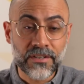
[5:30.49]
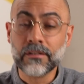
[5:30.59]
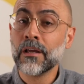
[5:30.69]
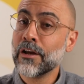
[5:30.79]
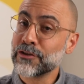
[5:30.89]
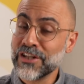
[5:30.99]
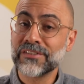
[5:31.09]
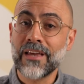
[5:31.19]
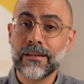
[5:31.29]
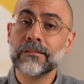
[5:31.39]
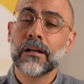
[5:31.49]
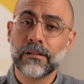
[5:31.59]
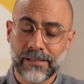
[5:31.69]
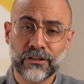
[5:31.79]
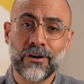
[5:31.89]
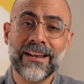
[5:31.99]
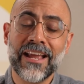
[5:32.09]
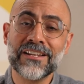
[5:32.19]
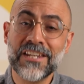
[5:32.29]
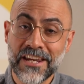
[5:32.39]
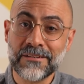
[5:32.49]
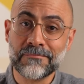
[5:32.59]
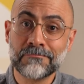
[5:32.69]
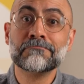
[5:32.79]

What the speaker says: and she said Glen Grant 18.